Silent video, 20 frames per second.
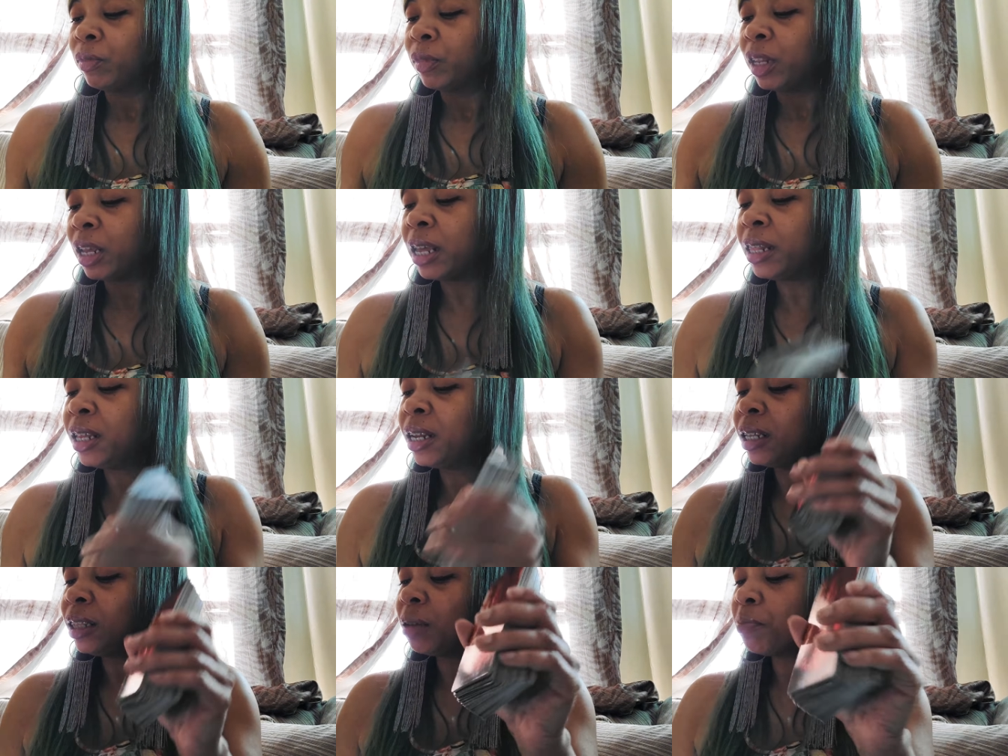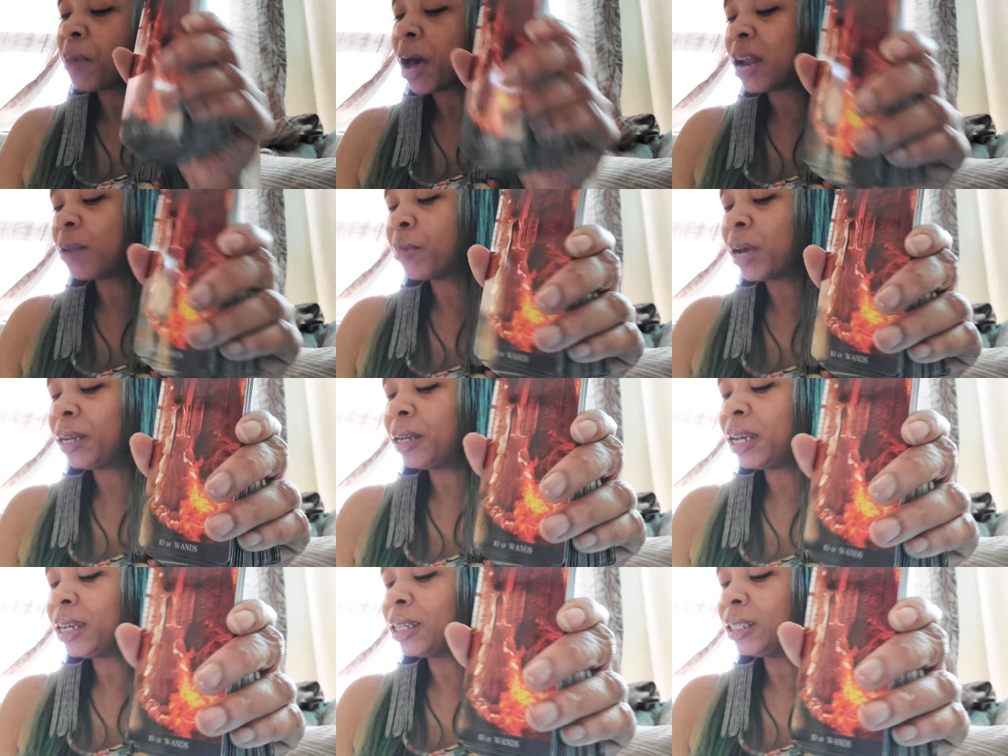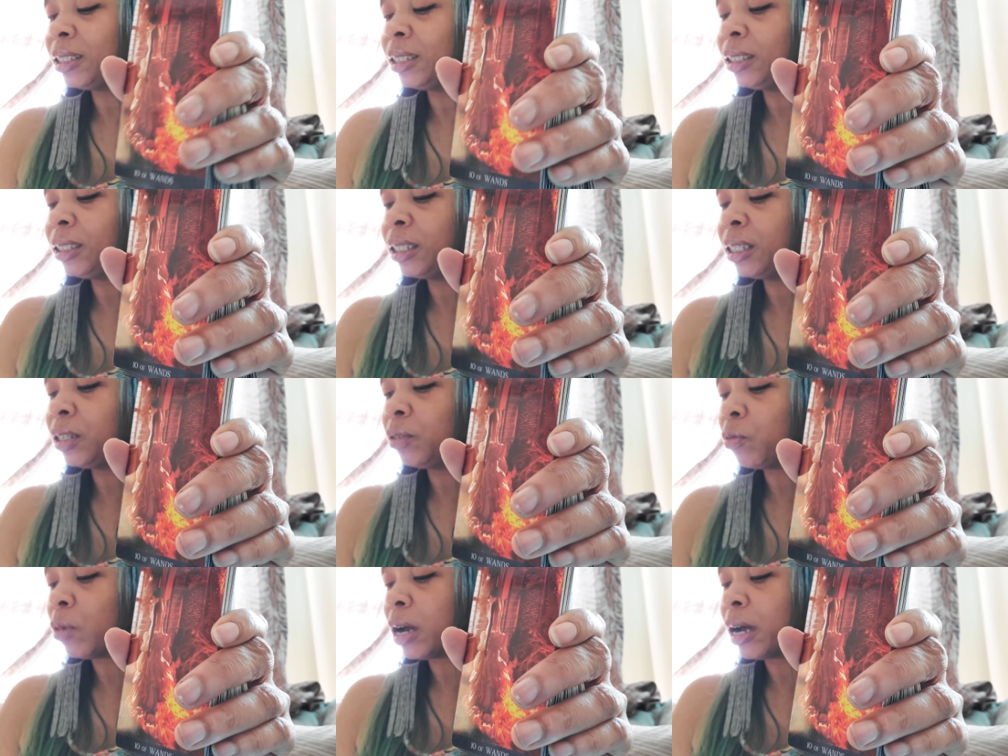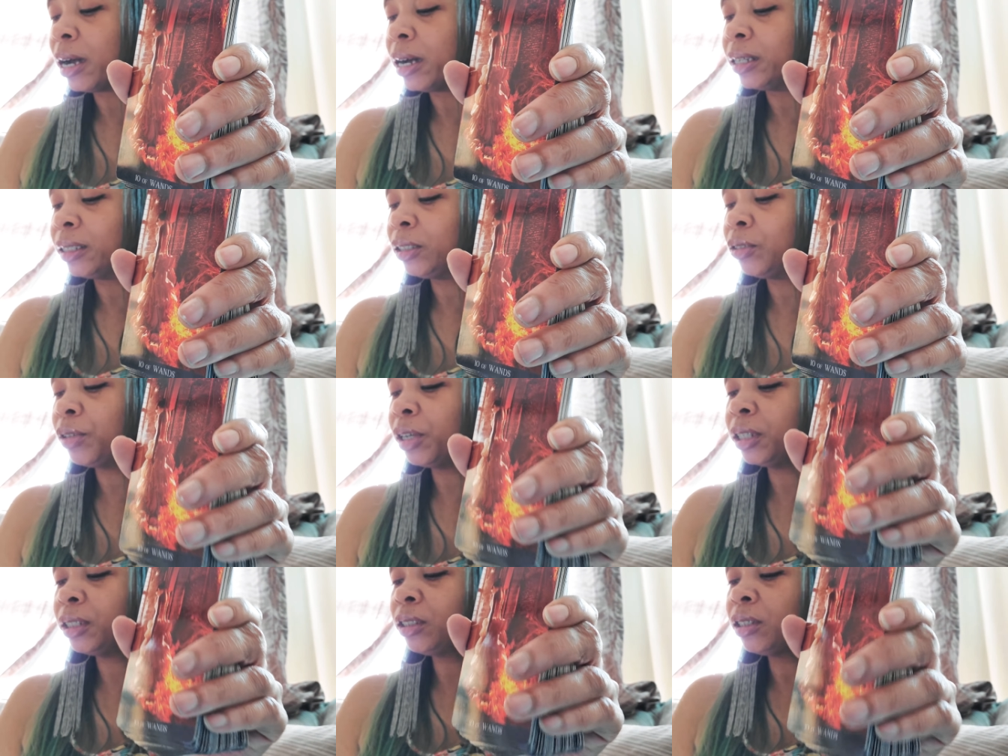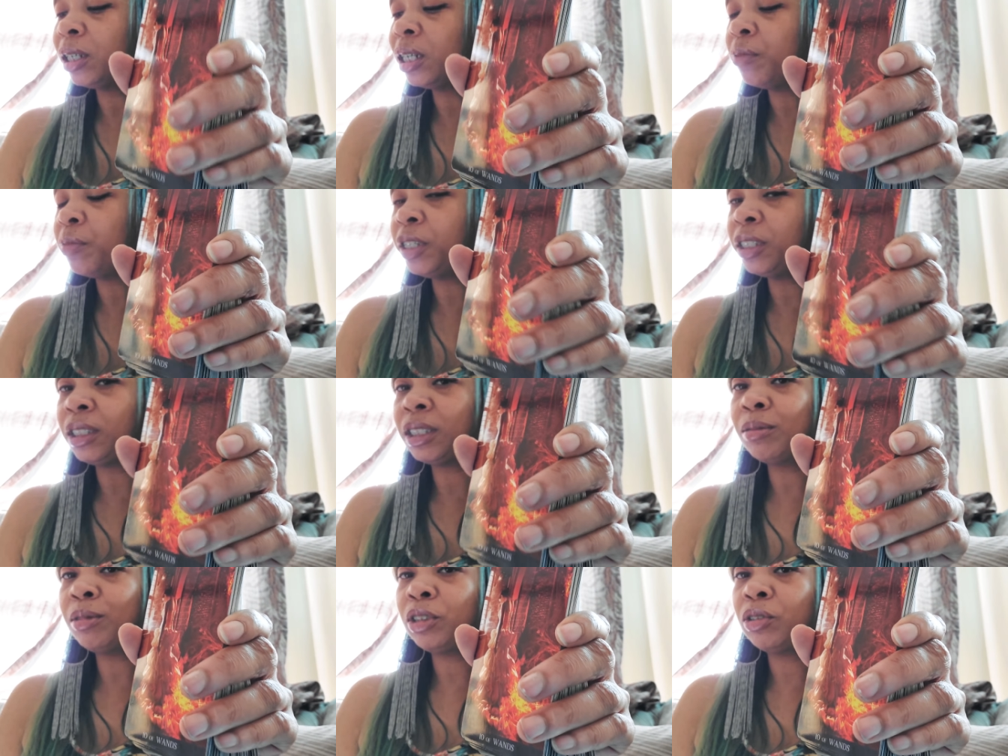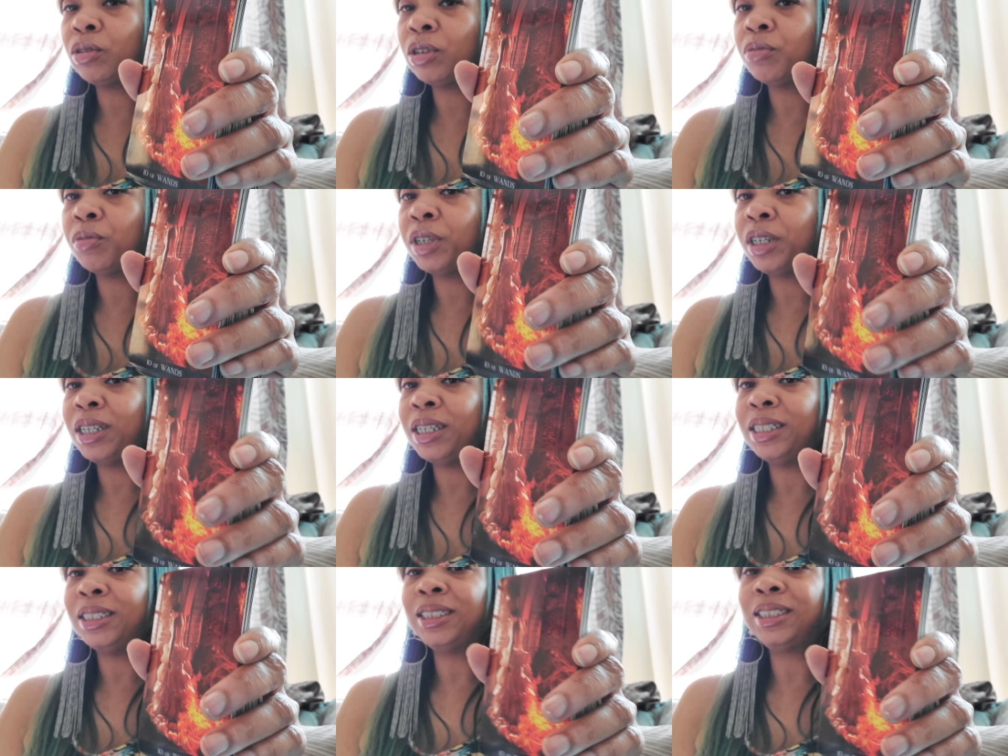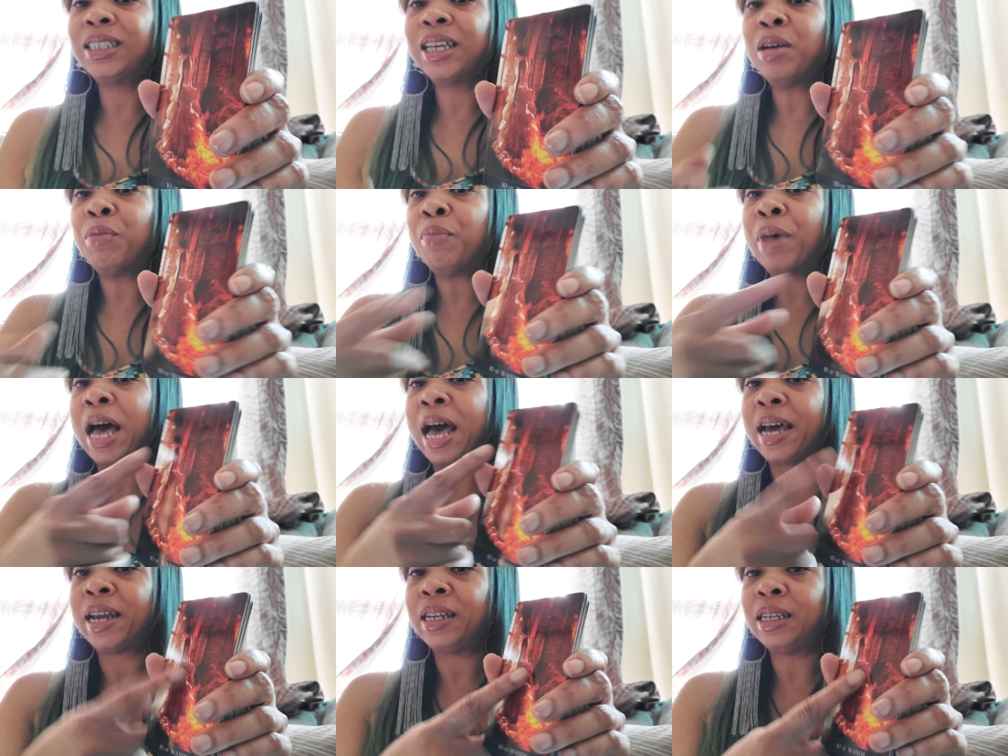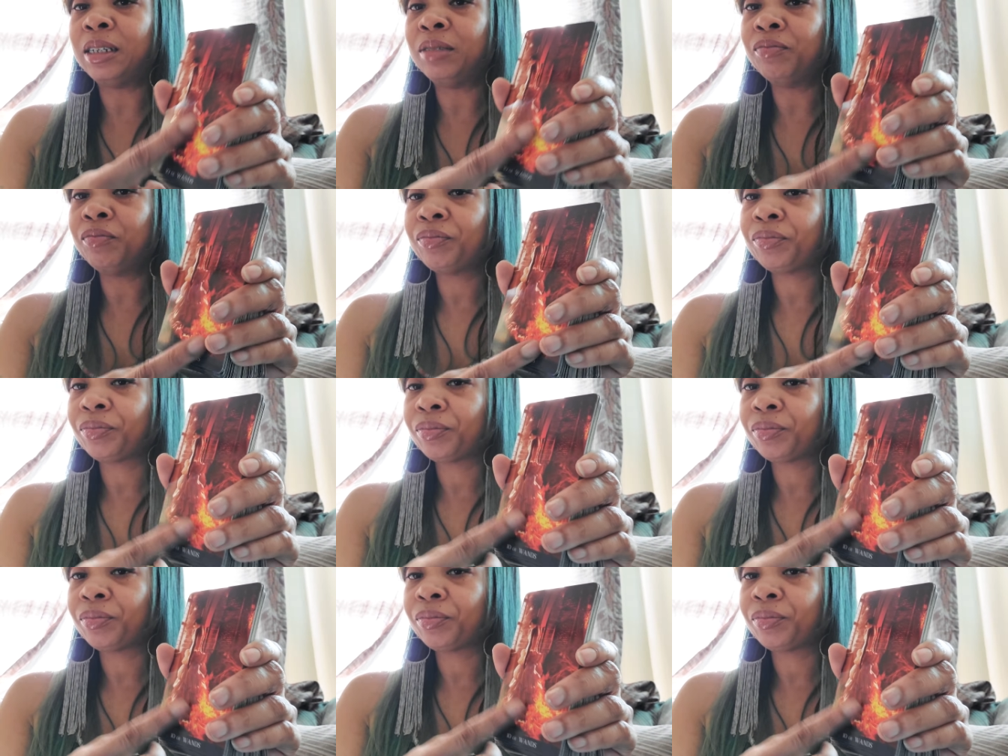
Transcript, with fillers: and then at the bottom of my deck is the ten of wands so there's going to be some sort of release somebody